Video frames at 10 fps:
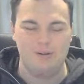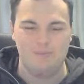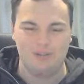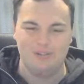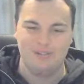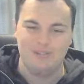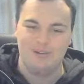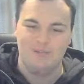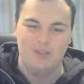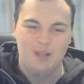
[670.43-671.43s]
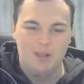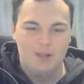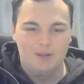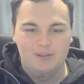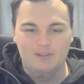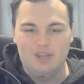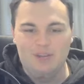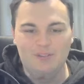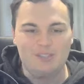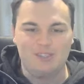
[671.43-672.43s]
because um dude, he
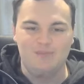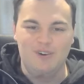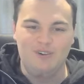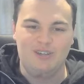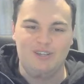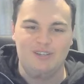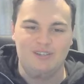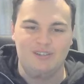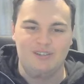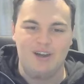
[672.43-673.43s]
was smoking